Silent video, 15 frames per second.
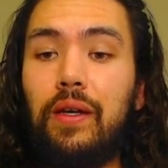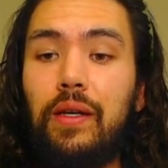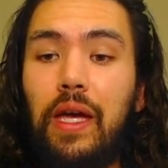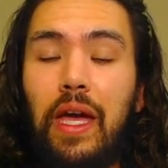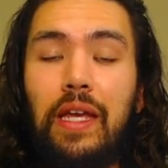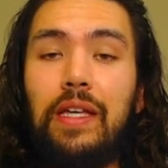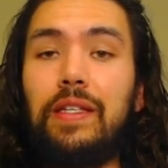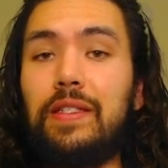
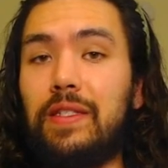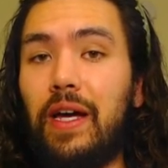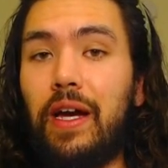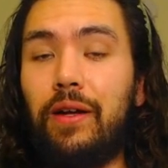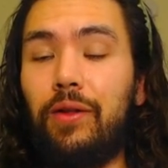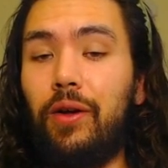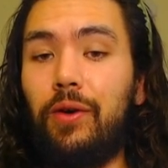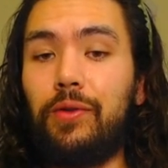any
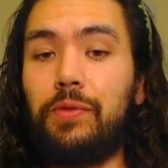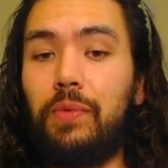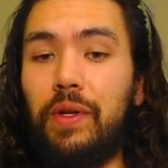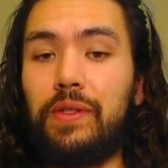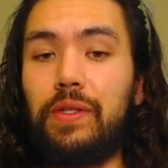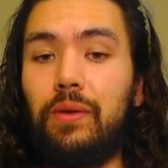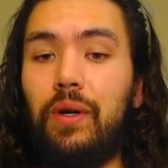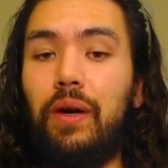Cyclones
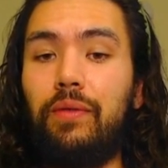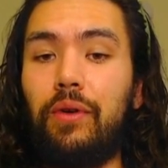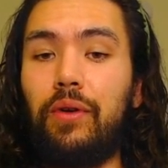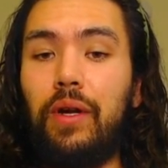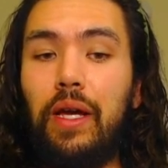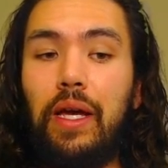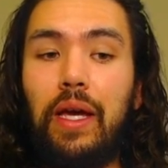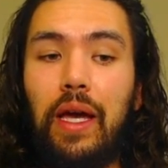whatsoever,